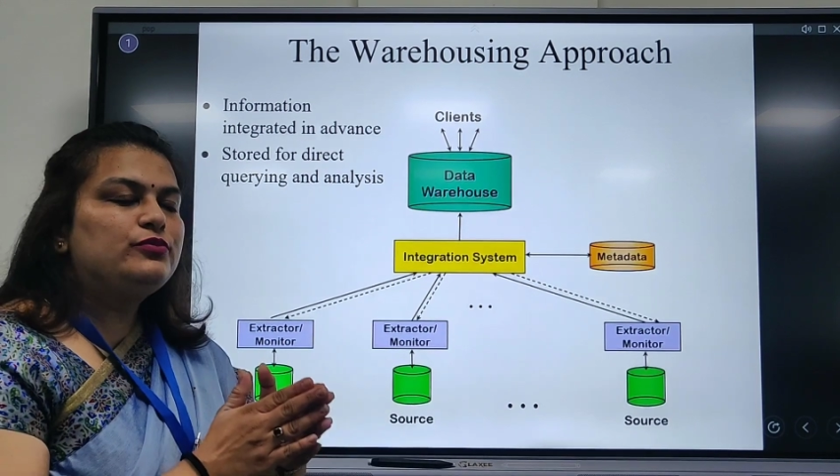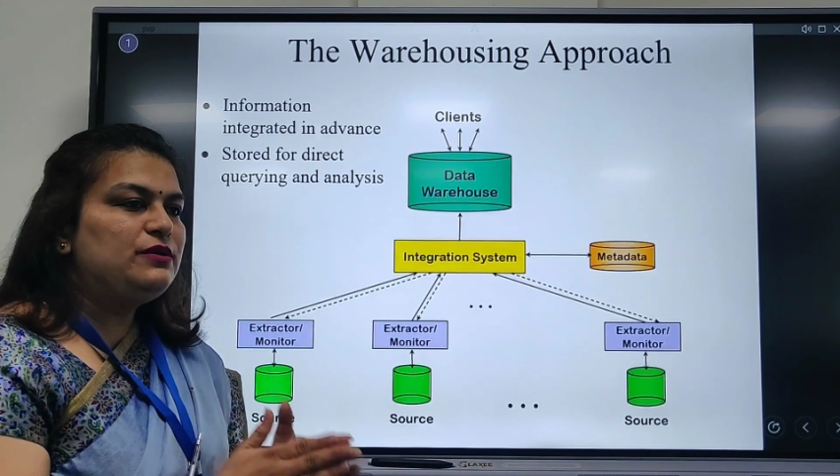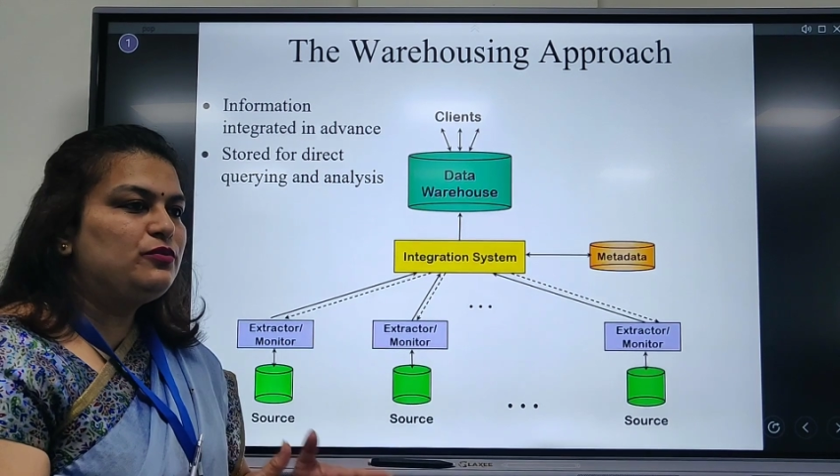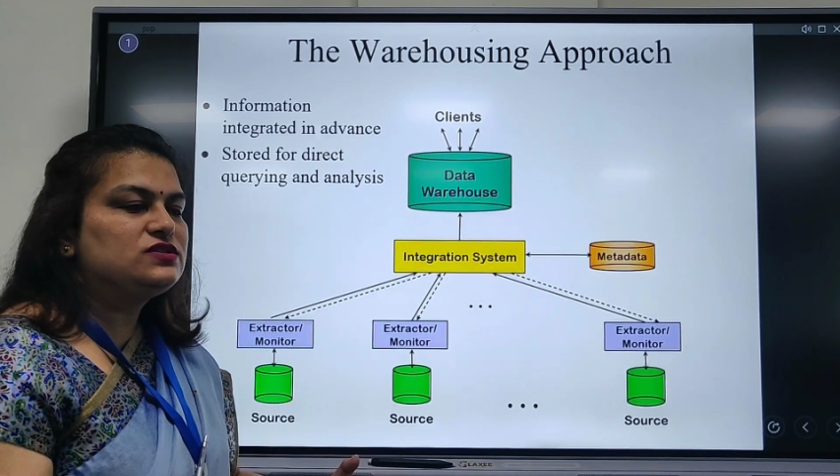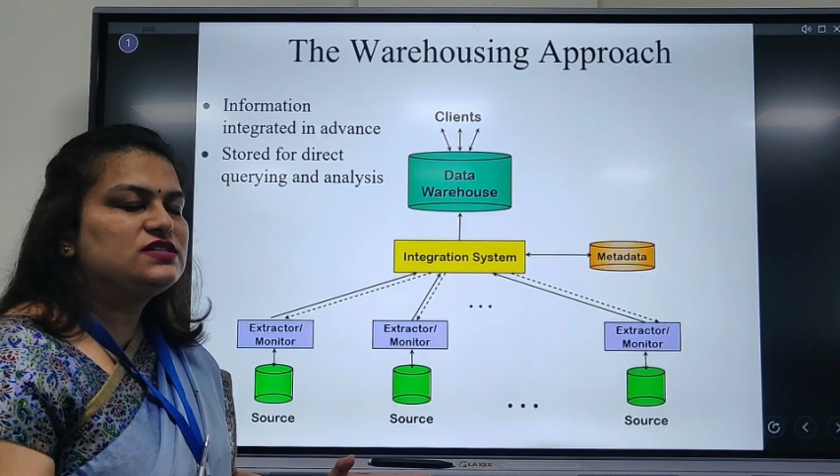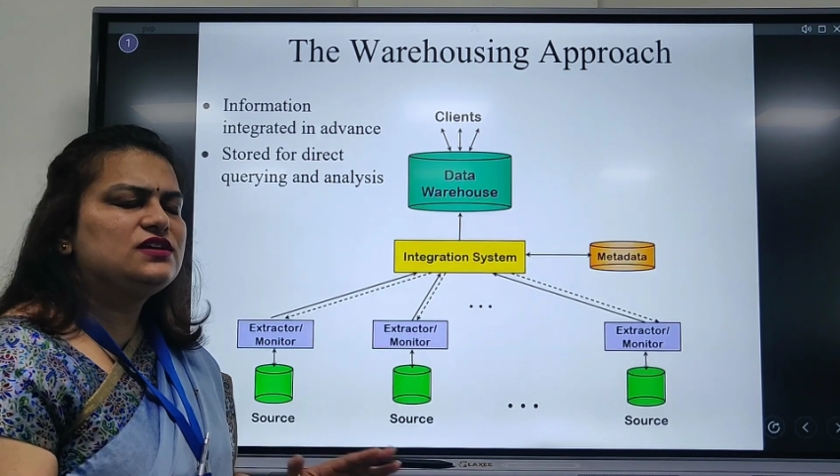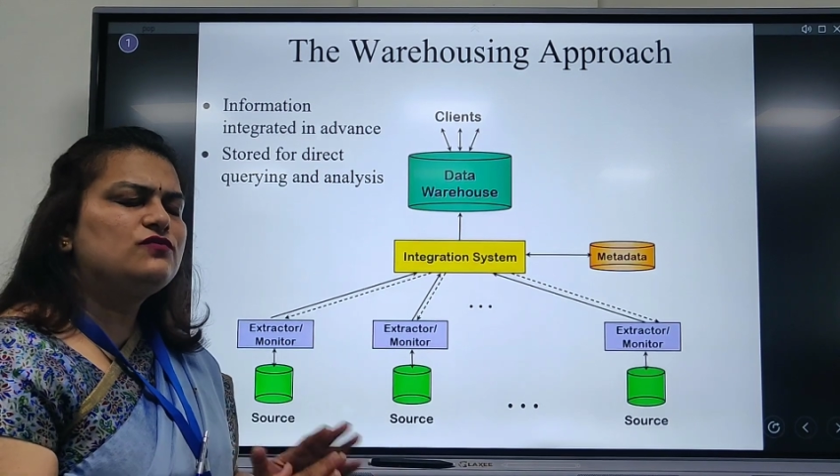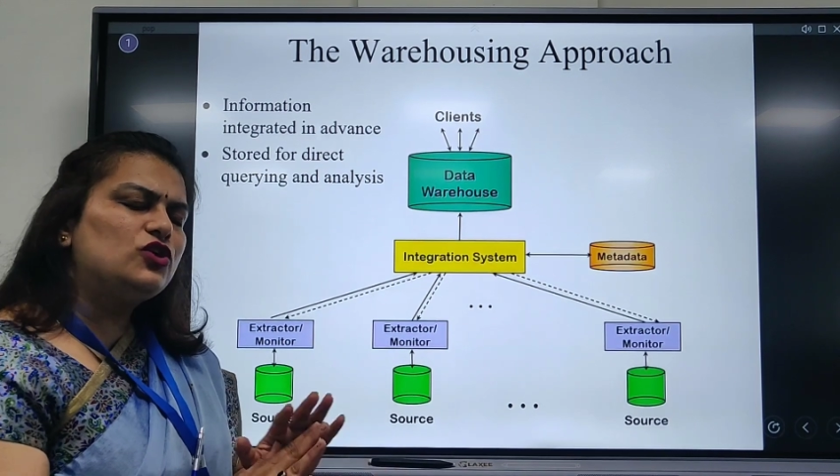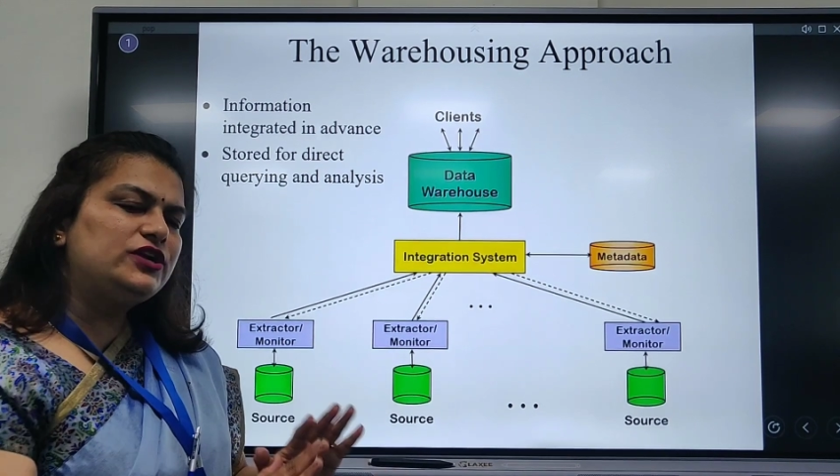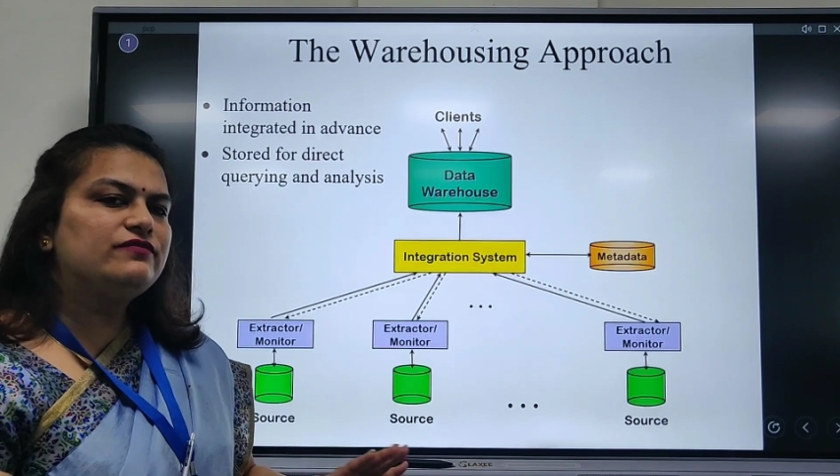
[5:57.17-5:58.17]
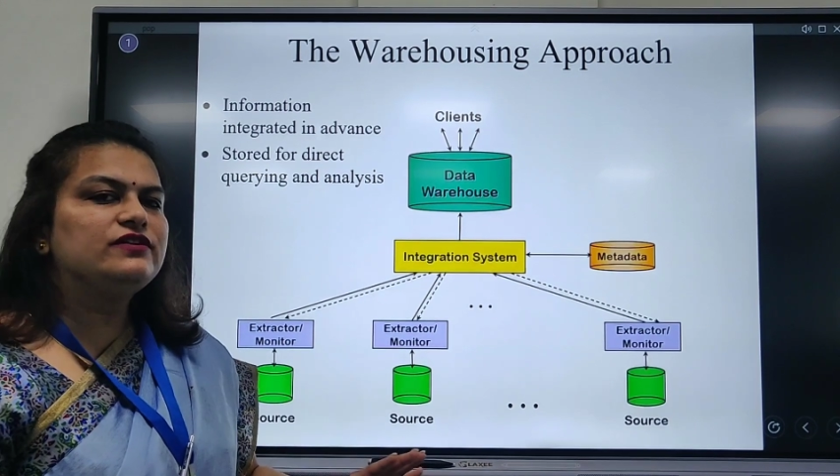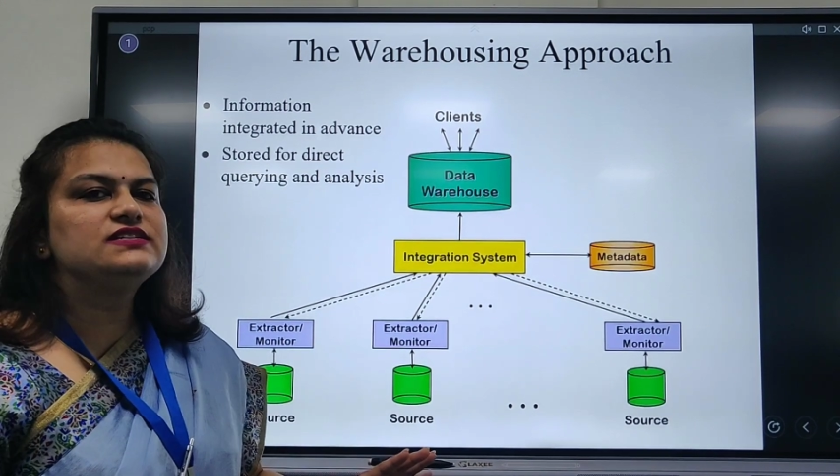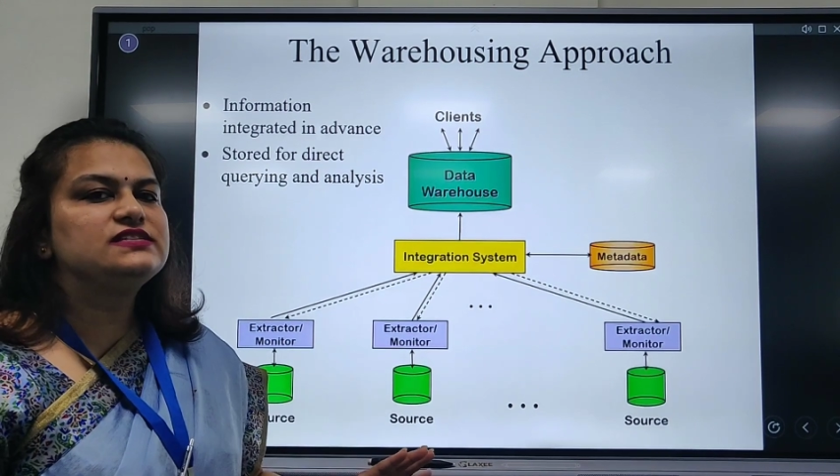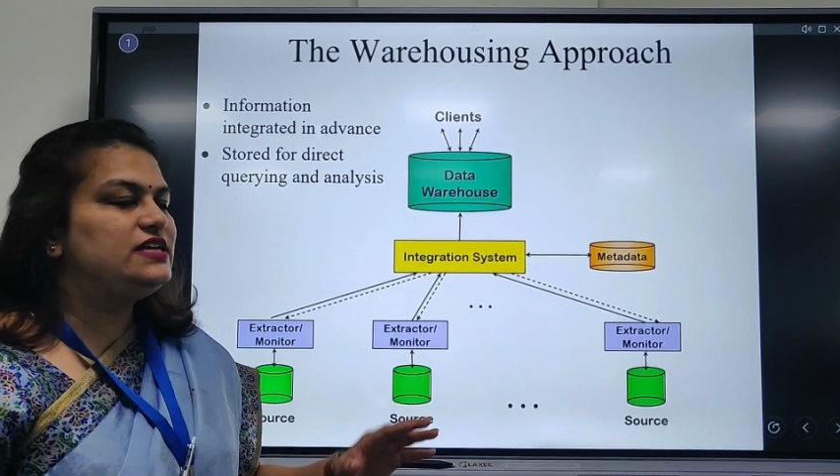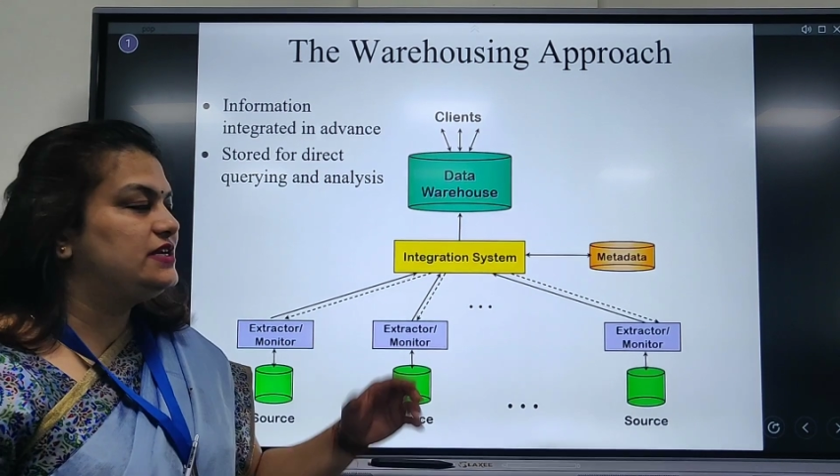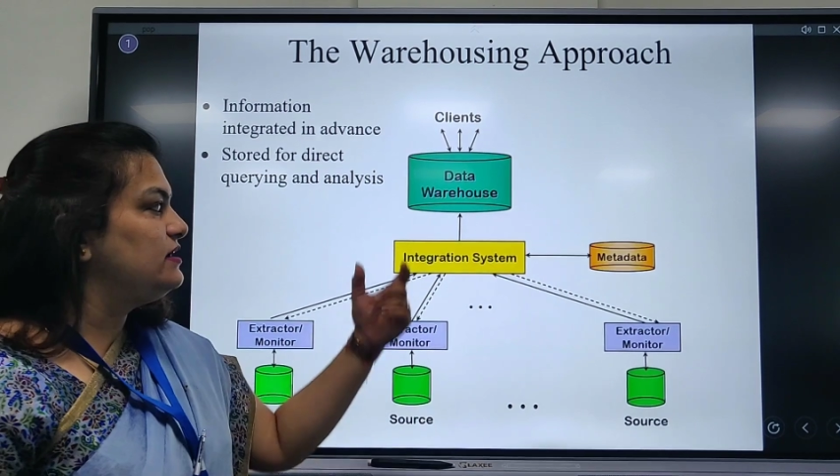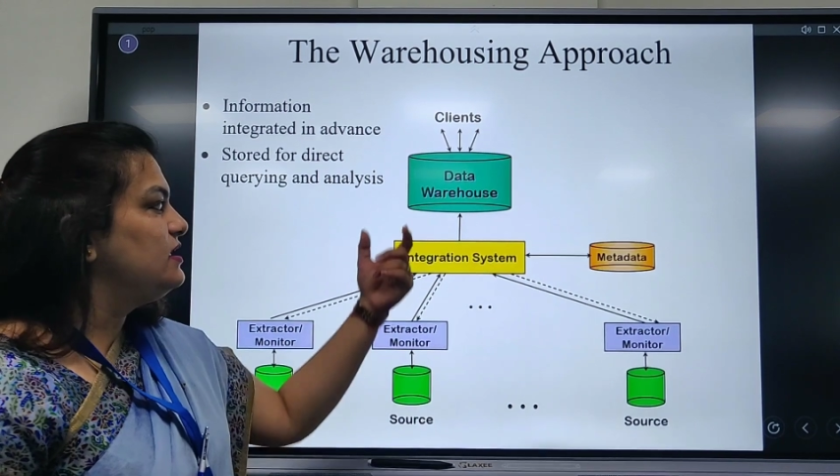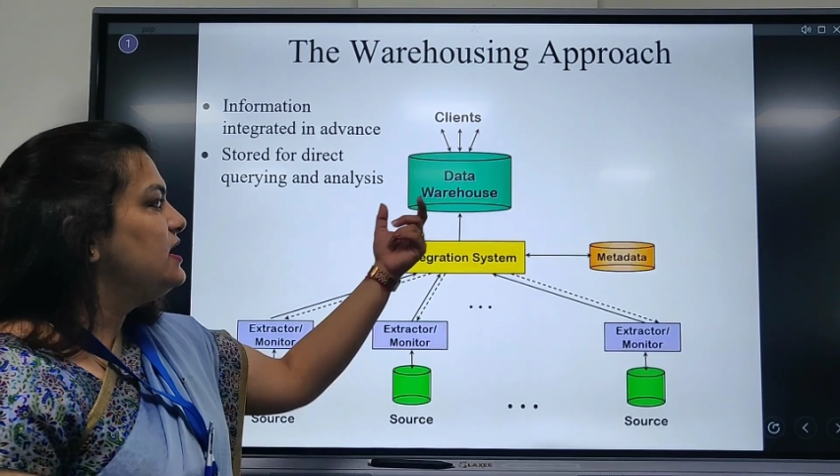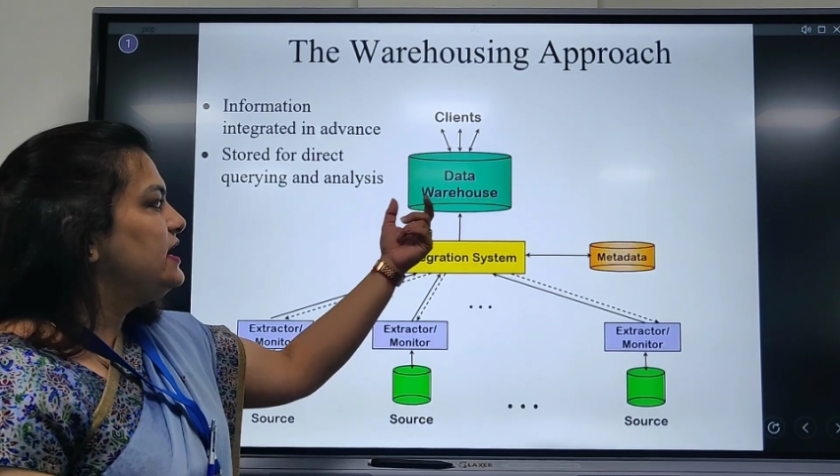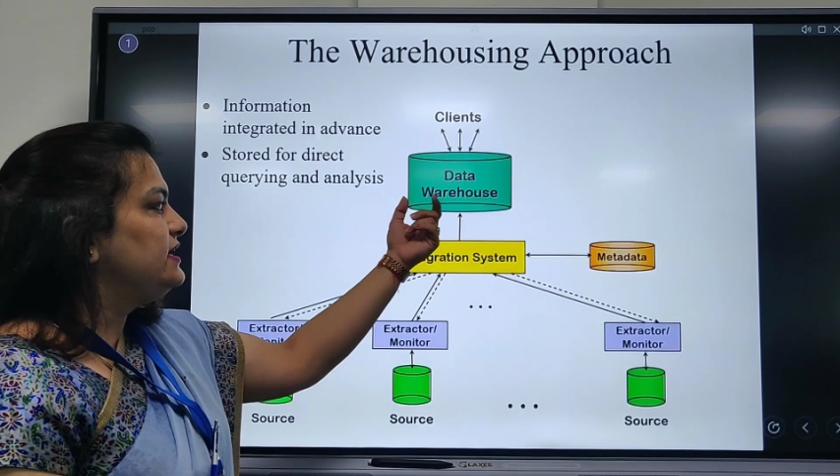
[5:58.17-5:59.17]
pre-processing, whatever is
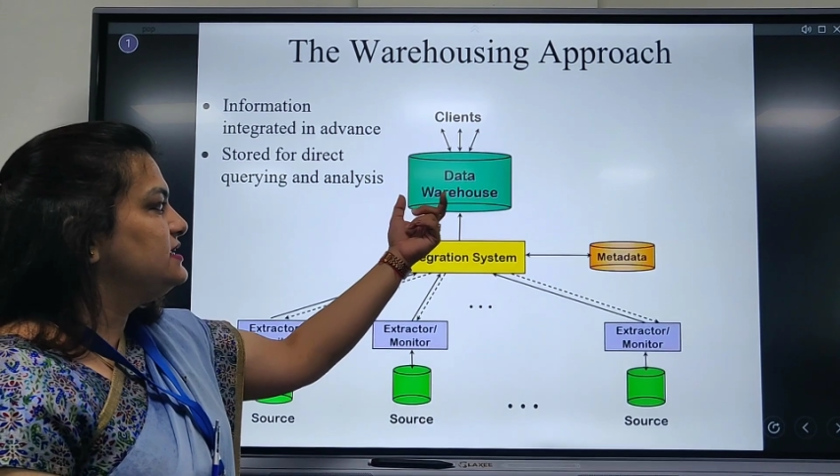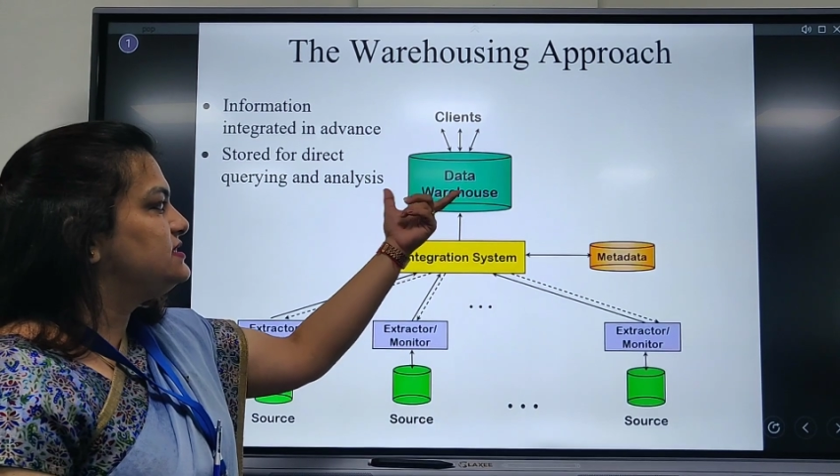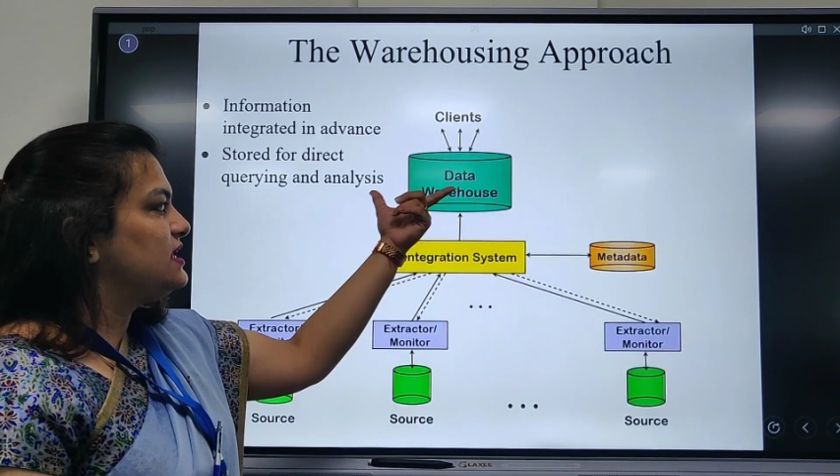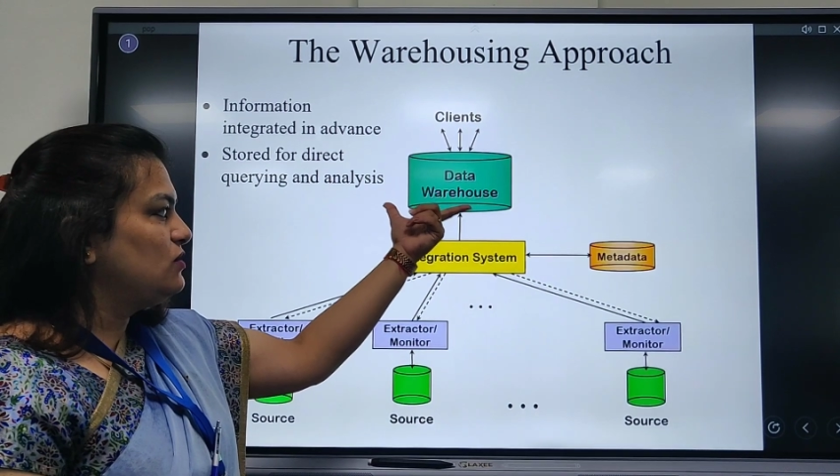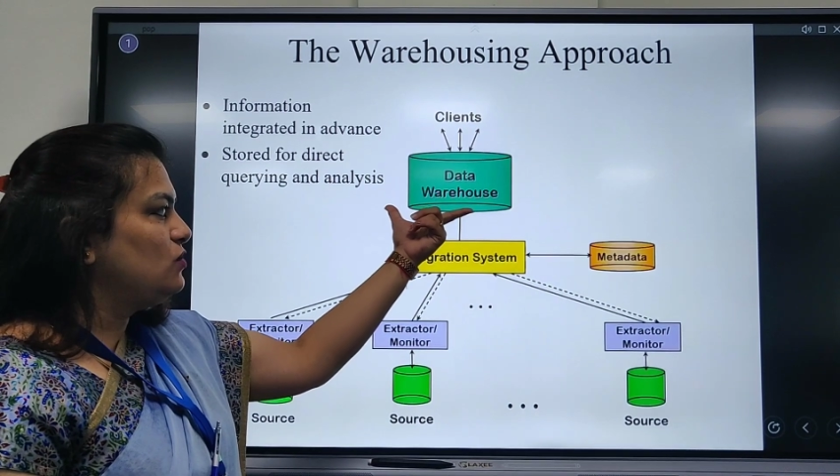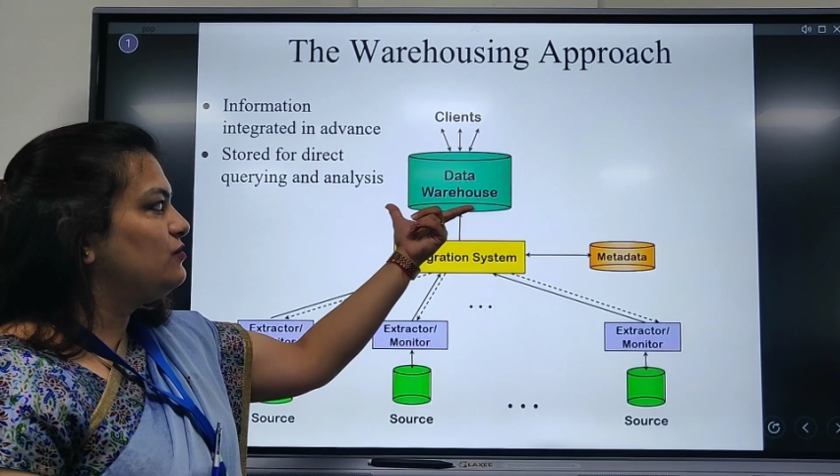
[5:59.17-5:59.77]
needed, it is done